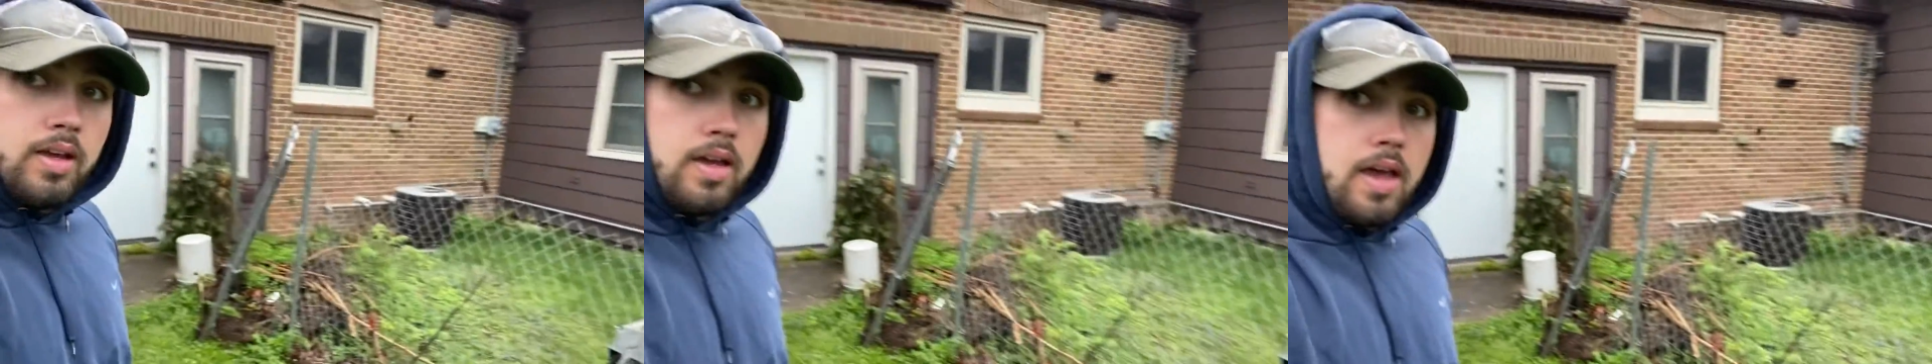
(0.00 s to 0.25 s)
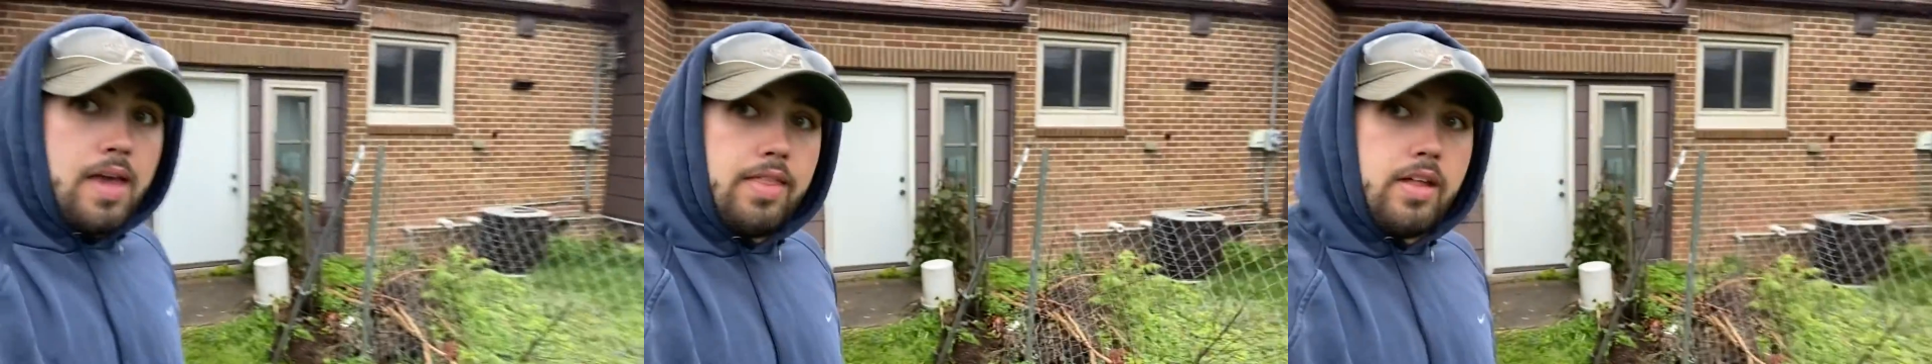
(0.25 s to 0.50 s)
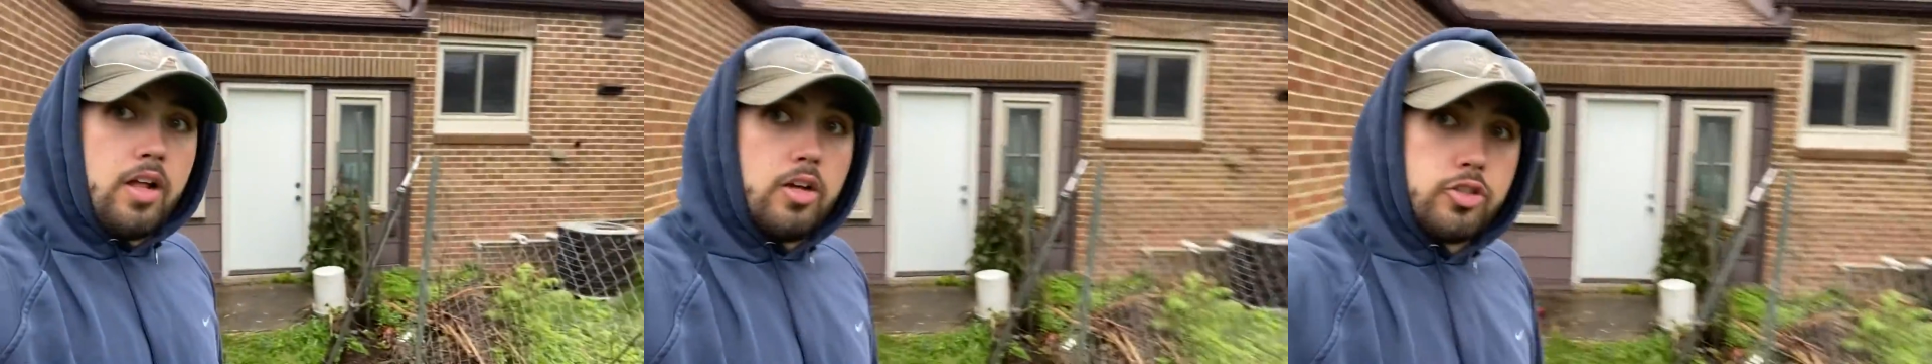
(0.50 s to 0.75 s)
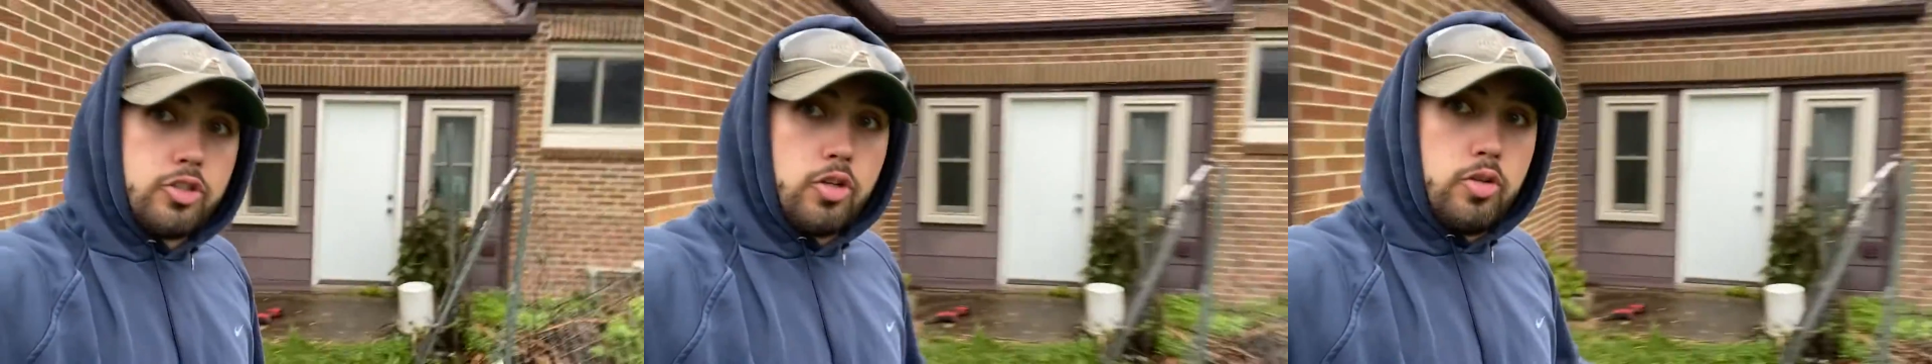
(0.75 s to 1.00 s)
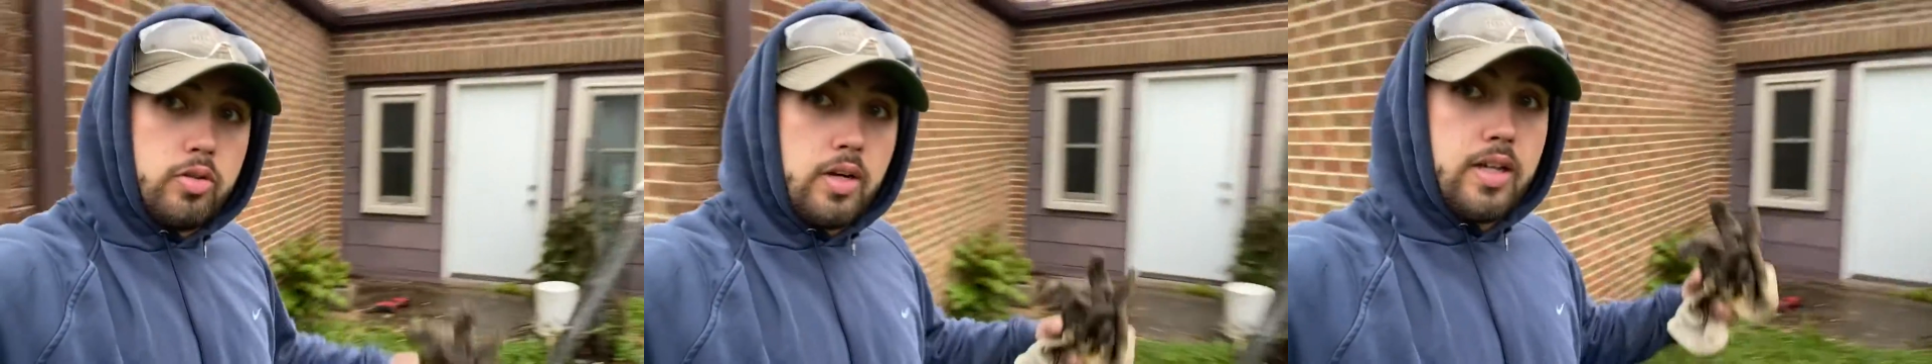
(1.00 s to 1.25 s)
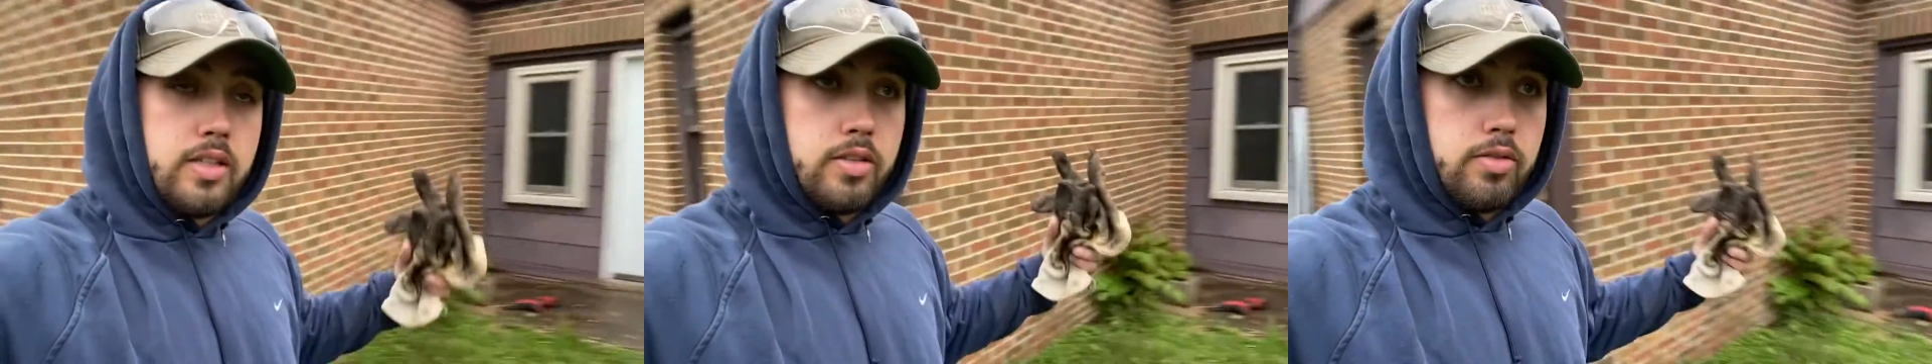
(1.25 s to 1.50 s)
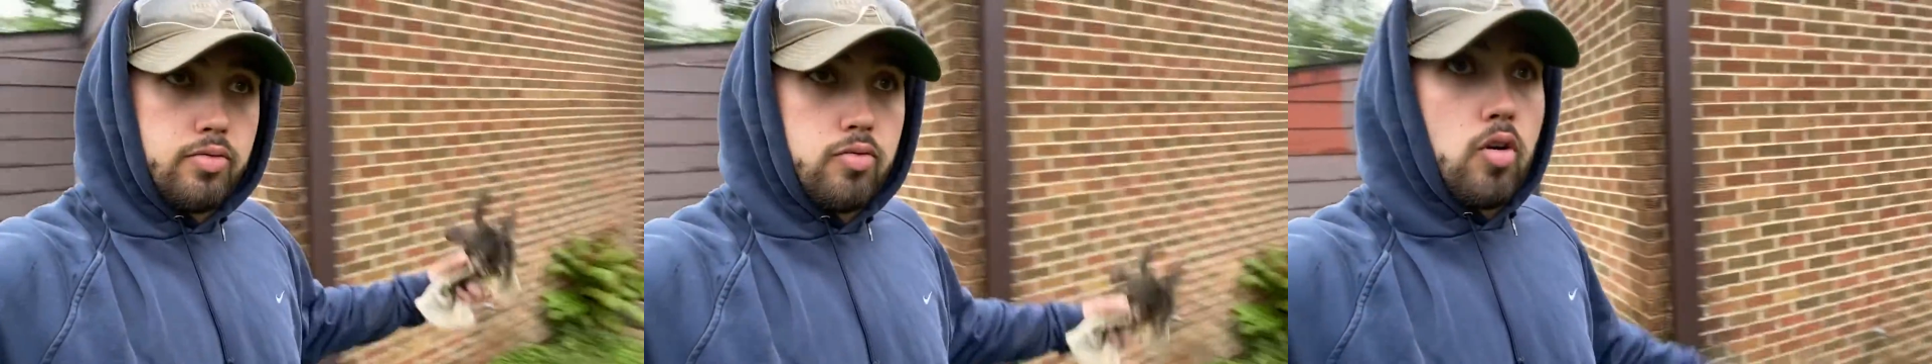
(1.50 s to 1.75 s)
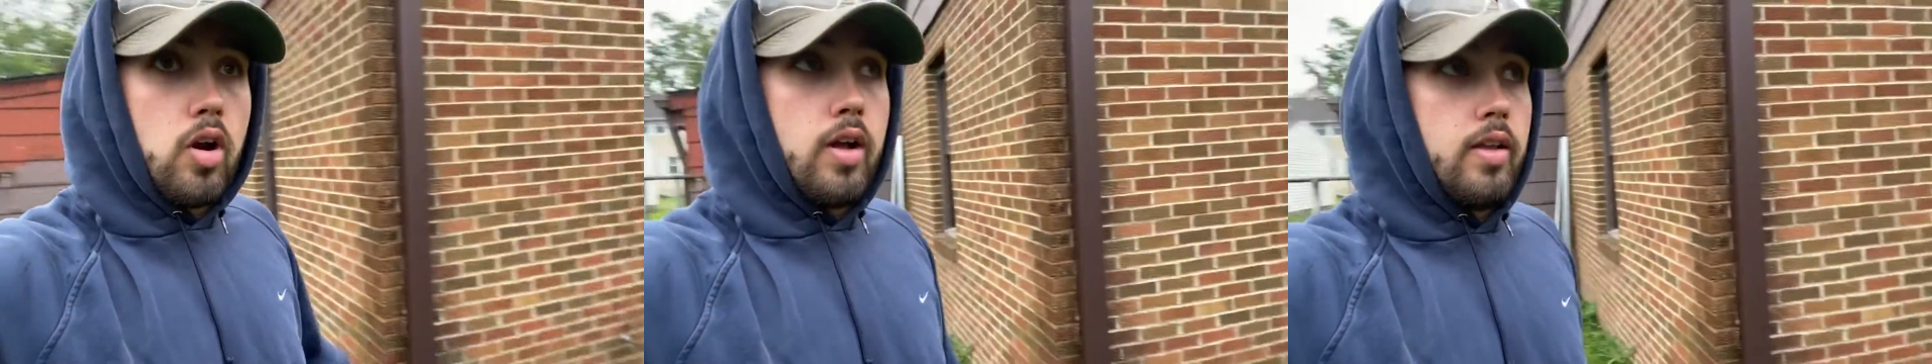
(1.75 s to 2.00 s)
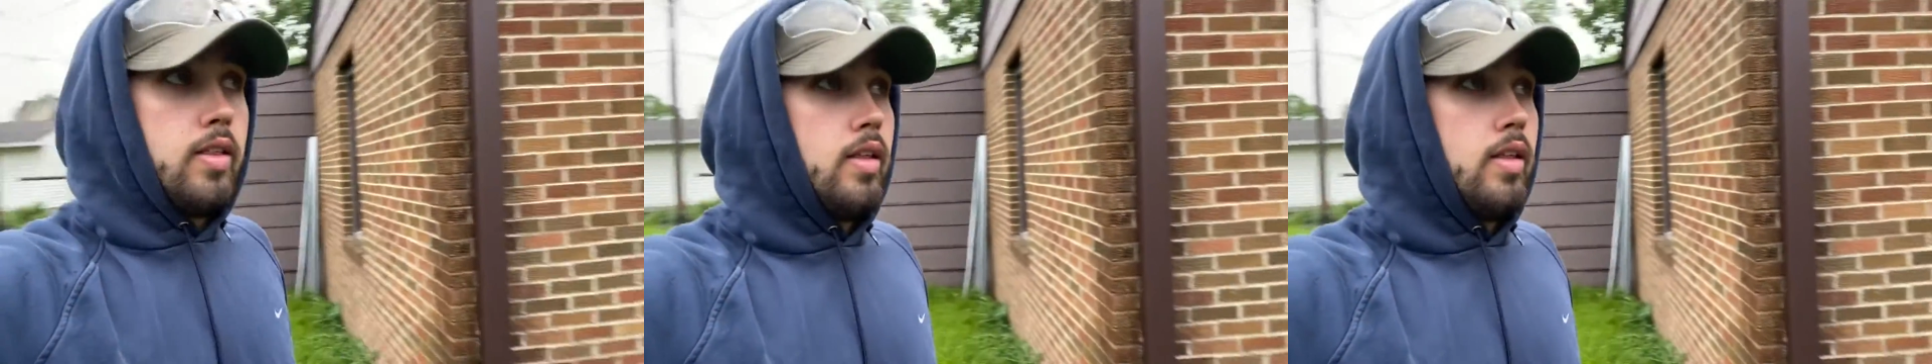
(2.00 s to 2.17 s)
and then I'll show you guys the front,